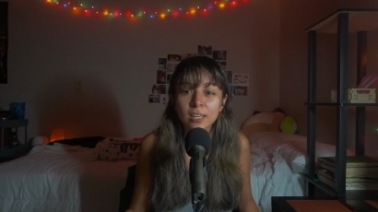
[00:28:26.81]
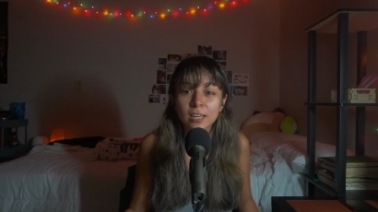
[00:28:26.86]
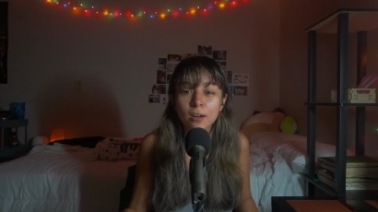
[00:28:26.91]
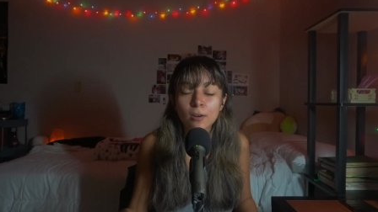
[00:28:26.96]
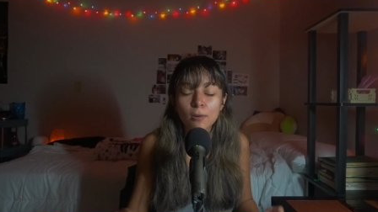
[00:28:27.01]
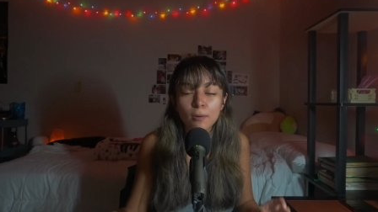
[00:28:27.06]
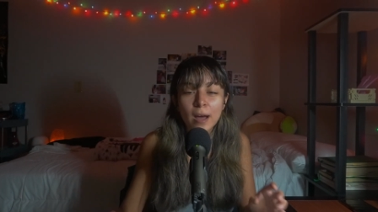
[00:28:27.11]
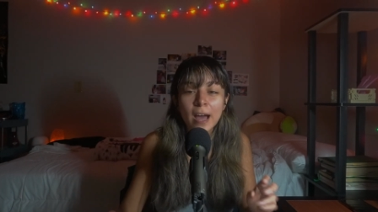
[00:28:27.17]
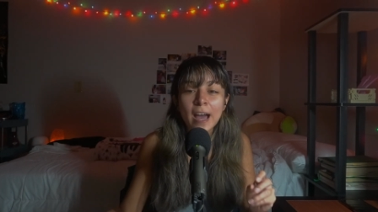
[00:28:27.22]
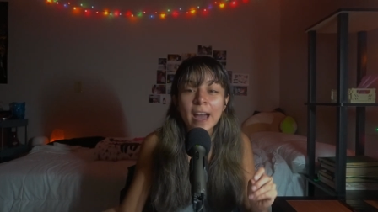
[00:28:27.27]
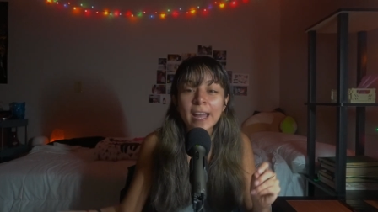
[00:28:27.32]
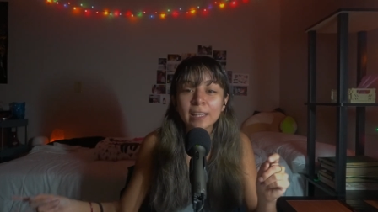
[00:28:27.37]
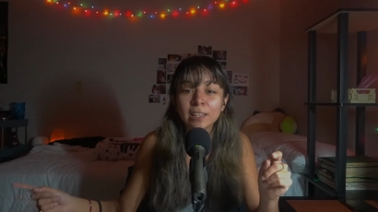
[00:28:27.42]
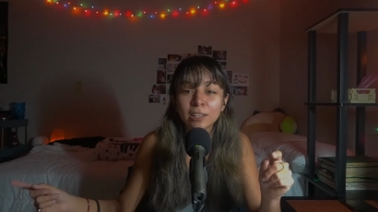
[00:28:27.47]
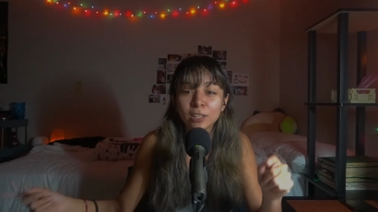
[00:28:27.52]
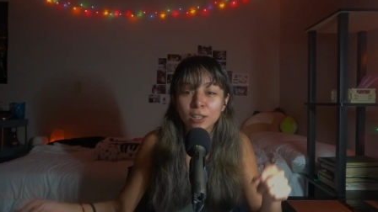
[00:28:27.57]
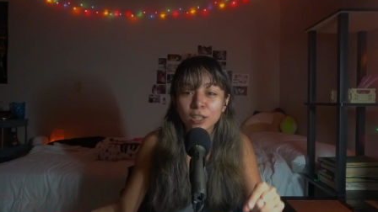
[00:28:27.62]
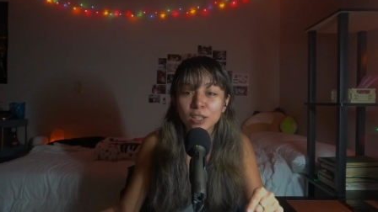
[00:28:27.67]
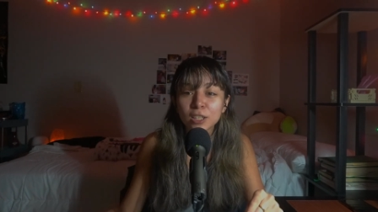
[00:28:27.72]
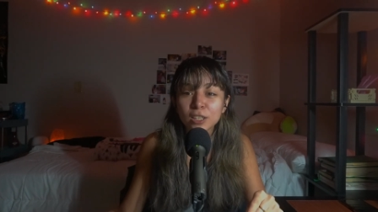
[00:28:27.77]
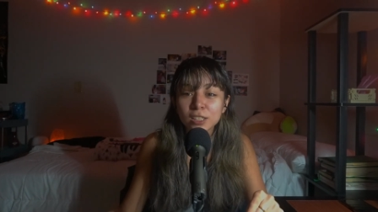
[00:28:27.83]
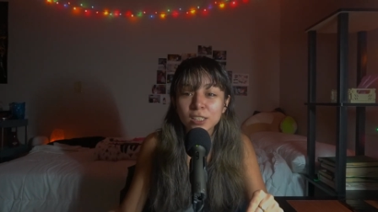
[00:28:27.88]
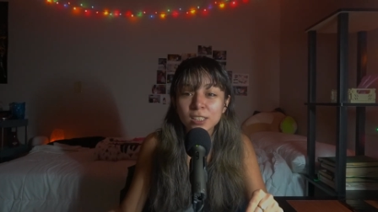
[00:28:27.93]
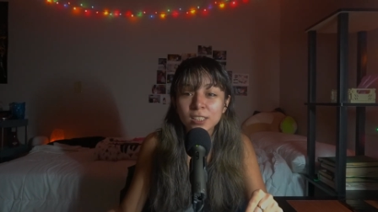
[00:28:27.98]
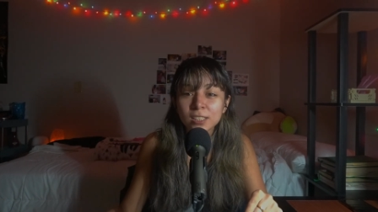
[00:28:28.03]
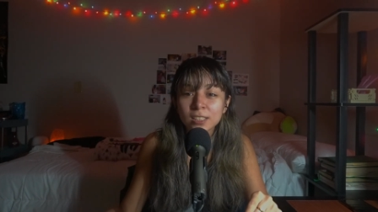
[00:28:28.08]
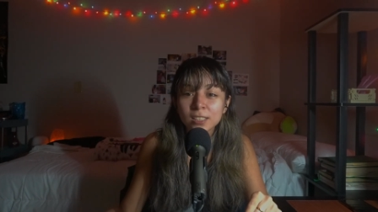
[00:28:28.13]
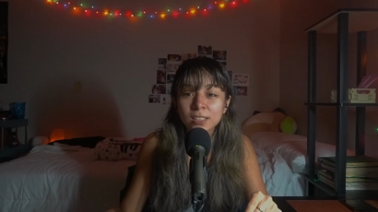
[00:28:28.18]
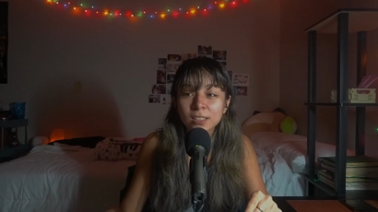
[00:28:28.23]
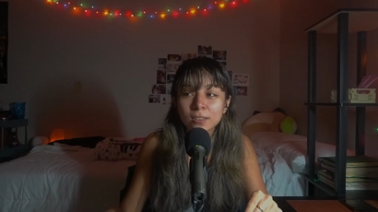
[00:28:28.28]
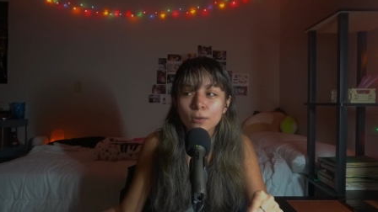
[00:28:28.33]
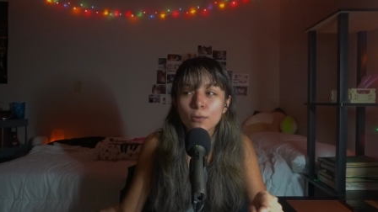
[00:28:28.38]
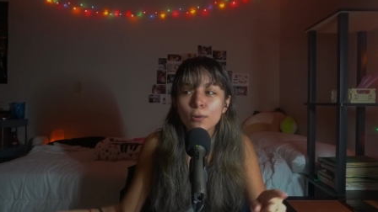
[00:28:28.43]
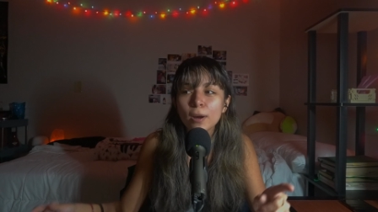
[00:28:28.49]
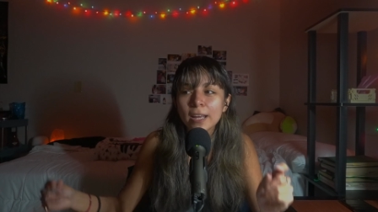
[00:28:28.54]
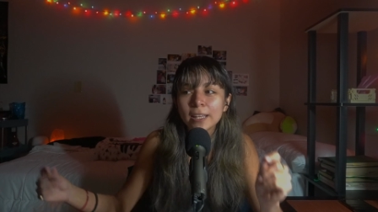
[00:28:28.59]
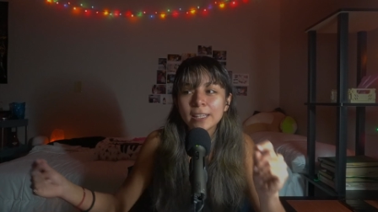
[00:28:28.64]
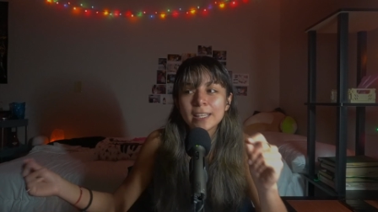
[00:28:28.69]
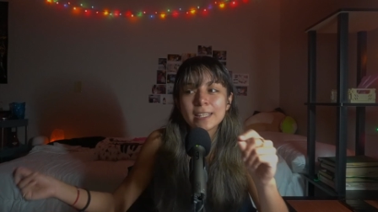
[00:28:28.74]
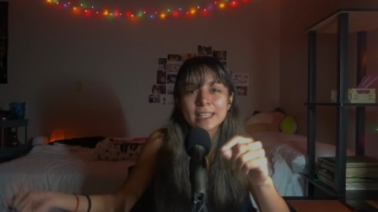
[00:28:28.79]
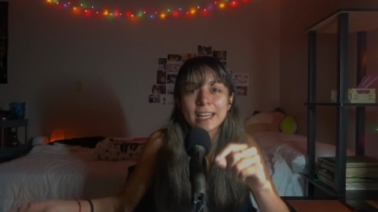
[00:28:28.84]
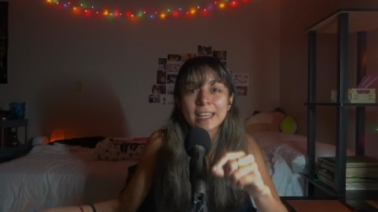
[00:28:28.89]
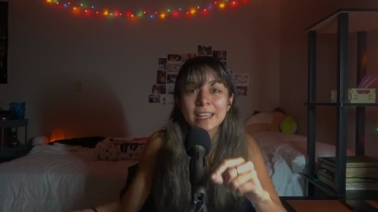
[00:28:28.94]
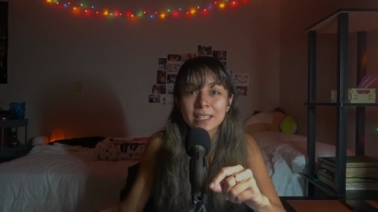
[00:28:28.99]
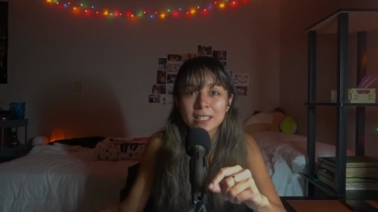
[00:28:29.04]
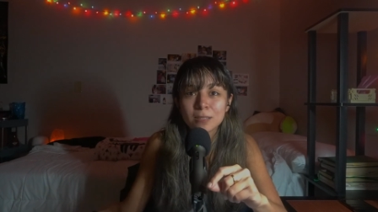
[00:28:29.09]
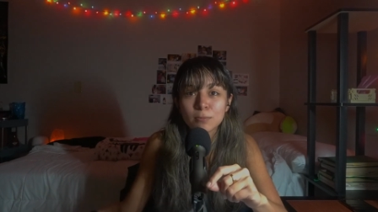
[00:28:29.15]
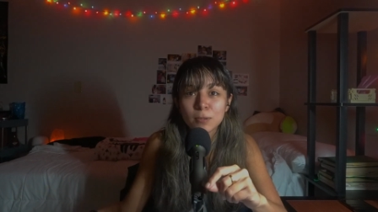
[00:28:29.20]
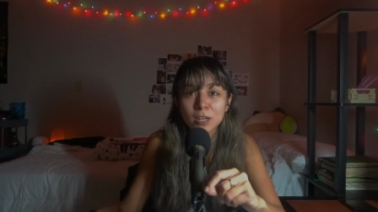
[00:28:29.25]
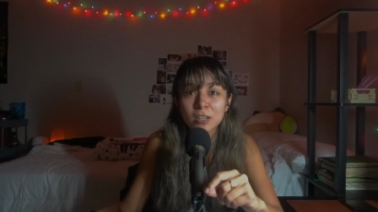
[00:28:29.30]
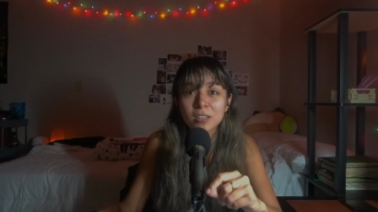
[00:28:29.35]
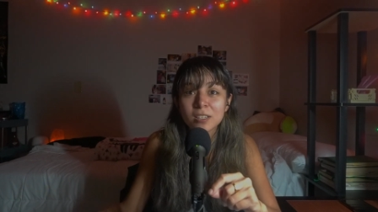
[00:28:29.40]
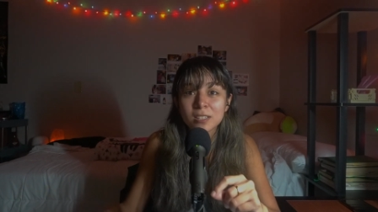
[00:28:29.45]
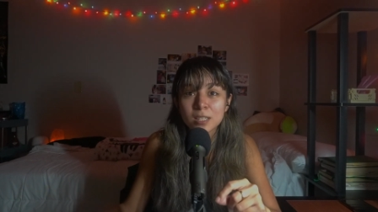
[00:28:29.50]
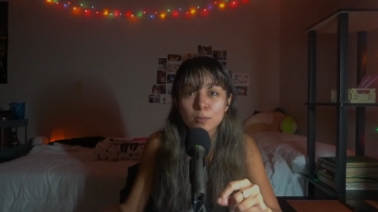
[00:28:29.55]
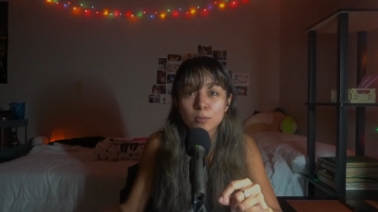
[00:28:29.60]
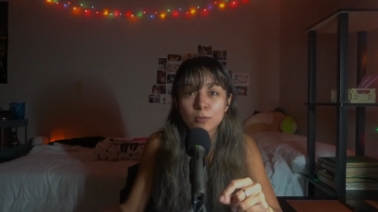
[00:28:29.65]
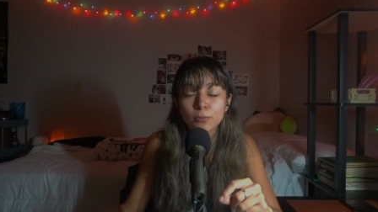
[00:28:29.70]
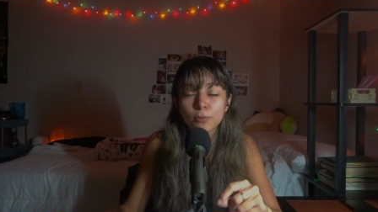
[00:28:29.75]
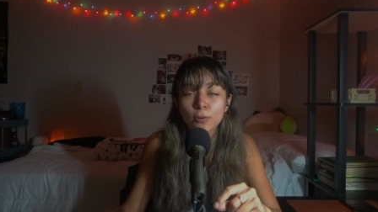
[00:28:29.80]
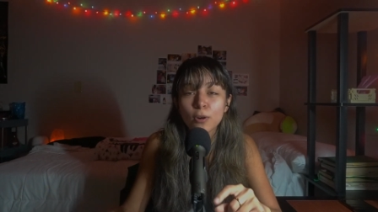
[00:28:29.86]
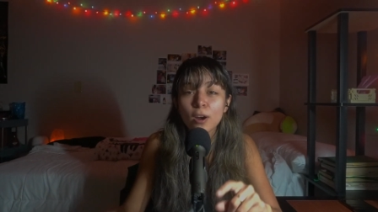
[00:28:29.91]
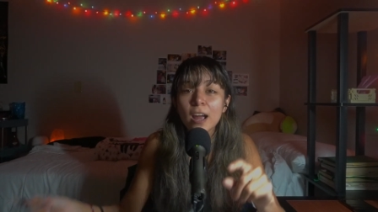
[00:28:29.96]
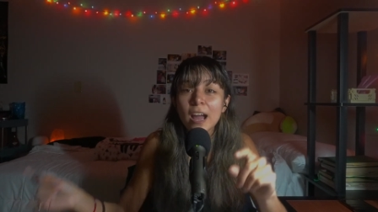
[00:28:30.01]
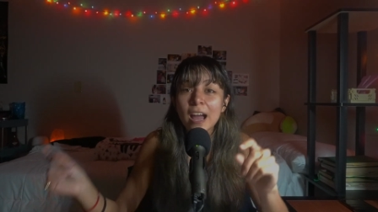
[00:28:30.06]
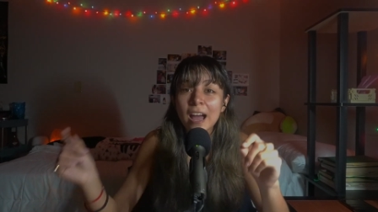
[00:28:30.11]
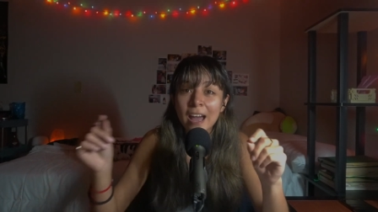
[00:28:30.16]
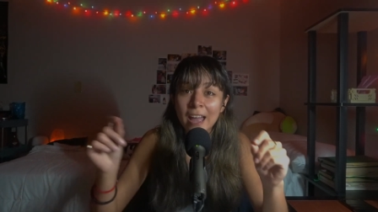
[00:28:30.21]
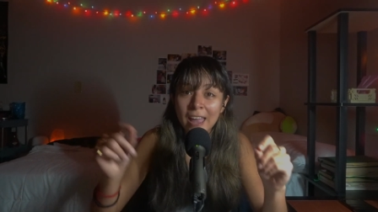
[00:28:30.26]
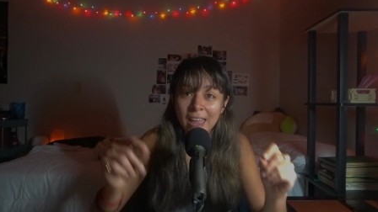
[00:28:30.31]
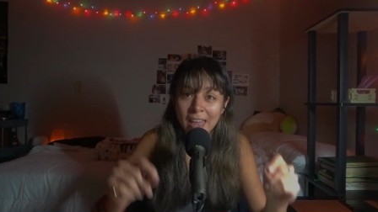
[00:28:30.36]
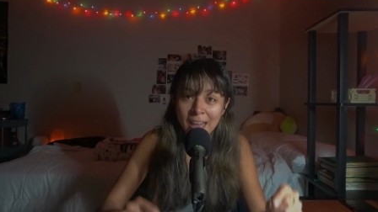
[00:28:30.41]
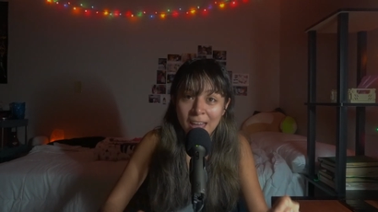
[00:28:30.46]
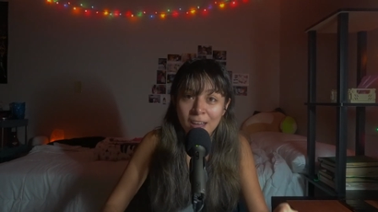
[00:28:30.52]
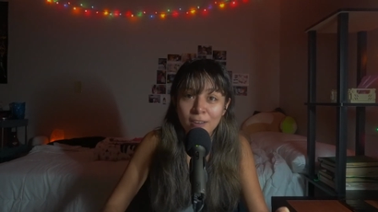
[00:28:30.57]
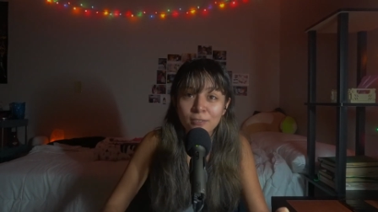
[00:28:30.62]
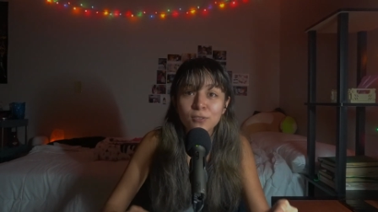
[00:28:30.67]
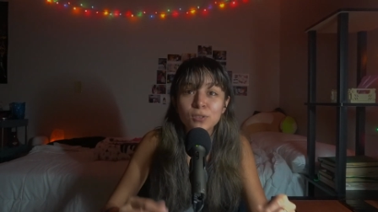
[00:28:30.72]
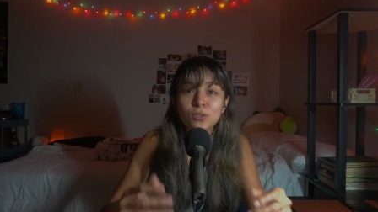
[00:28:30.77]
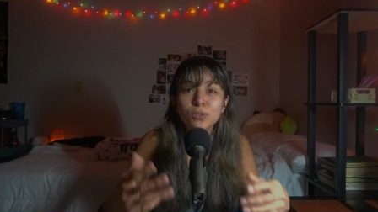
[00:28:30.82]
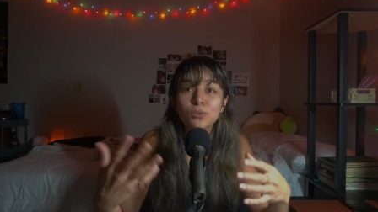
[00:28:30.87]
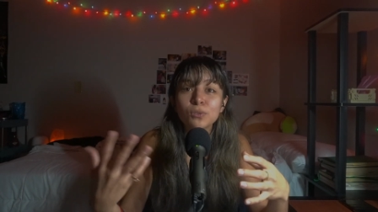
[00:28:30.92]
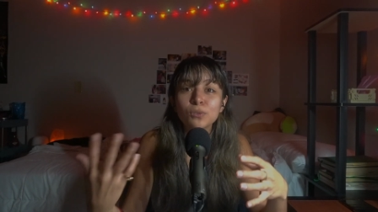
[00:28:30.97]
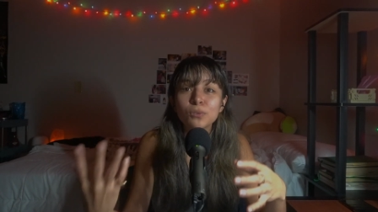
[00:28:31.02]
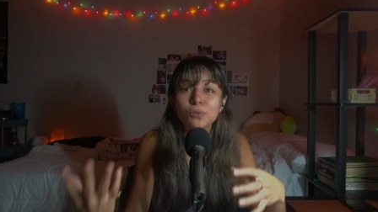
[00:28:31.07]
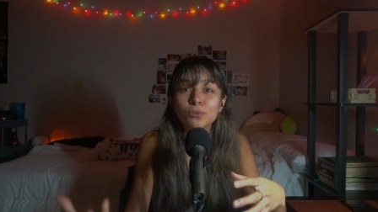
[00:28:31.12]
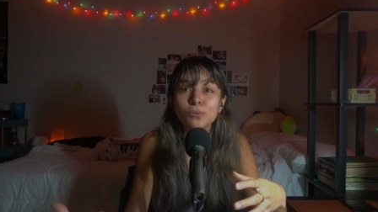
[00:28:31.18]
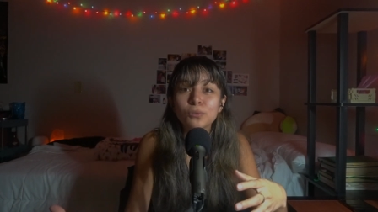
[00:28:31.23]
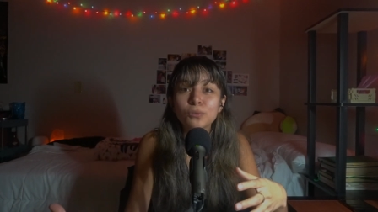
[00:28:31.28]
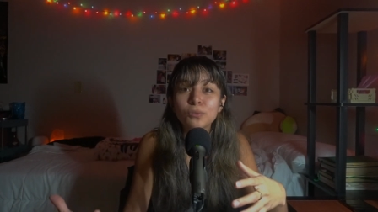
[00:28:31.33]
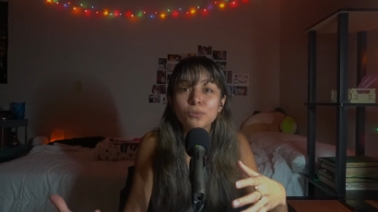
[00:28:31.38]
oh, I learned, or at least I experienced this before. I have to